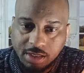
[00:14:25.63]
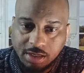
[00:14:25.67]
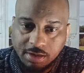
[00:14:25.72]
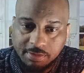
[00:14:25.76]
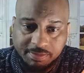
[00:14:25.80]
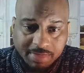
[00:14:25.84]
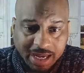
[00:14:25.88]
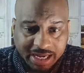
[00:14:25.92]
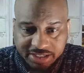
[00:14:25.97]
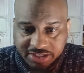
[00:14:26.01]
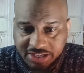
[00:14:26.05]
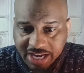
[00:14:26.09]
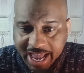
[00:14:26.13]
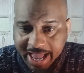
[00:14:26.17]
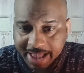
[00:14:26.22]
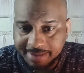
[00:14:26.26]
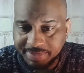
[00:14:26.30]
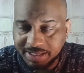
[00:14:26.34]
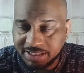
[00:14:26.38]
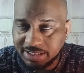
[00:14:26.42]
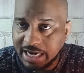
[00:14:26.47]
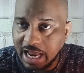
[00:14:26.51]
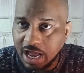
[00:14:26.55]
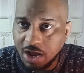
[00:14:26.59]
My
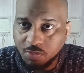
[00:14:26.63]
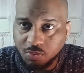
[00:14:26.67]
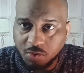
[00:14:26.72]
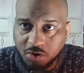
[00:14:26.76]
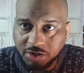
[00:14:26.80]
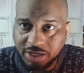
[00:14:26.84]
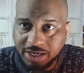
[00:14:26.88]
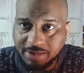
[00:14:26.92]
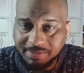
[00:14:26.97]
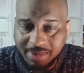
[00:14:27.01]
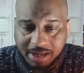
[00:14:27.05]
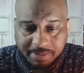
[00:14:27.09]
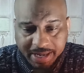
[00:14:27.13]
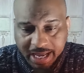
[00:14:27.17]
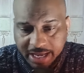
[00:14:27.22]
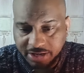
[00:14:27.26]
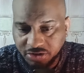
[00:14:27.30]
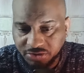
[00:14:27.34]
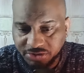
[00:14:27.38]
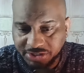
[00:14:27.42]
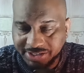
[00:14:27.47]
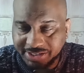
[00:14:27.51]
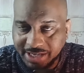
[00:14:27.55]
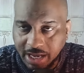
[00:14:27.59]
jab is not working. Maybe I
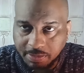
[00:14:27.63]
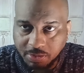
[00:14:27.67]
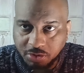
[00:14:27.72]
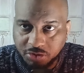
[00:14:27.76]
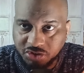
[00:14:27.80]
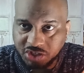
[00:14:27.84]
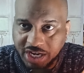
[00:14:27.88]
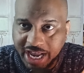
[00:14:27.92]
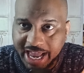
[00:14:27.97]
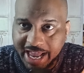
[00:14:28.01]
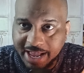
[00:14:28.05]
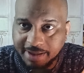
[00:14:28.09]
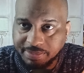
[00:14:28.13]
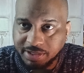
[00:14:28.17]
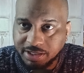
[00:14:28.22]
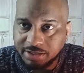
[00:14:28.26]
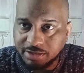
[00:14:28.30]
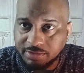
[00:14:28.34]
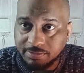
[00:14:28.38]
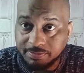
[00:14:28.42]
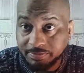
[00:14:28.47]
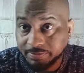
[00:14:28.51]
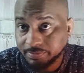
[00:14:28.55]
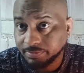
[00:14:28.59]
use a double jab.
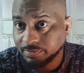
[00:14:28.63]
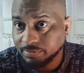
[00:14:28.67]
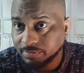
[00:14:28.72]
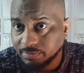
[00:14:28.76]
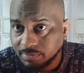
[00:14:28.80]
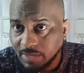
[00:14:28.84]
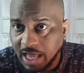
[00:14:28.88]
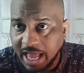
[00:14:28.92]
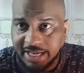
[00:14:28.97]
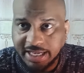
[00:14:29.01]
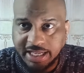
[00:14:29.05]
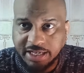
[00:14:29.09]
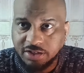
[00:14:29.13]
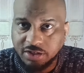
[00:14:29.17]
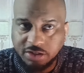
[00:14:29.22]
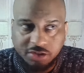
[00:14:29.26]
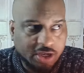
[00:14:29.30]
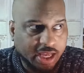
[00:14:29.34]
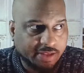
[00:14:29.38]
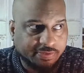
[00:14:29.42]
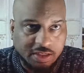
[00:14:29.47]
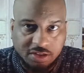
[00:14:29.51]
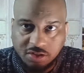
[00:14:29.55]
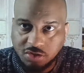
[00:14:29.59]

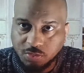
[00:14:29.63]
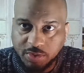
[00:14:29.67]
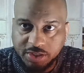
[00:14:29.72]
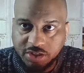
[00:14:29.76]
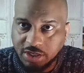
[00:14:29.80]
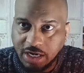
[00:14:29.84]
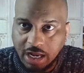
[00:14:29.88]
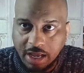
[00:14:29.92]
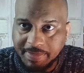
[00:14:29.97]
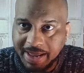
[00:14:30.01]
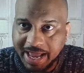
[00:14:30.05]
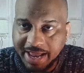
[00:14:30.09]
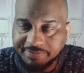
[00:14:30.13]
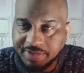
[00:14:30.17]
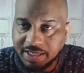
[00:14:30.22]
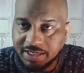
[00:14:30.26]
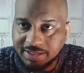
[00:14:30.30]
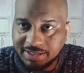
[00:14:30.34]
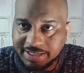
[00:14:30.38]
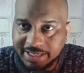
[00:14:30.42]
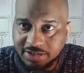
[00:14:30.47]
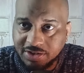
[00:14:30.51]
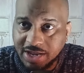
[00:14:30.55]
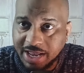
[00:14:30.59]
You have to switch it up.
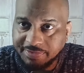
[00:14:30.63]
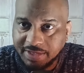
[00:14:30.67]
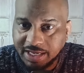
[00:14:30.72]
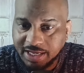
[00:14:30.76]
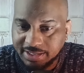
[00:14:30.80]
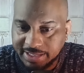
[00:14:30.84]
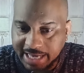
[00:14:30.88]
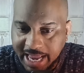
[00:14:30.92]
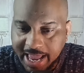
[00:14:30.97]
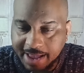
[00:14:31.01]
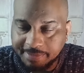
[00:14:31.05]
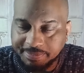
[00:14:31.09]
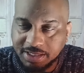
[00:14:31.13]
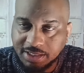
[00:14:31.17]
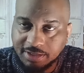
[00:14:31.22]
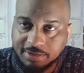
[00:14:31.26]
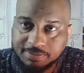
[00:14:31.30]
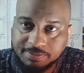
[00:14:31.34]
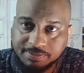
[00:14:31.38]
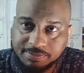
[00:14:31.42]
You have to adapt.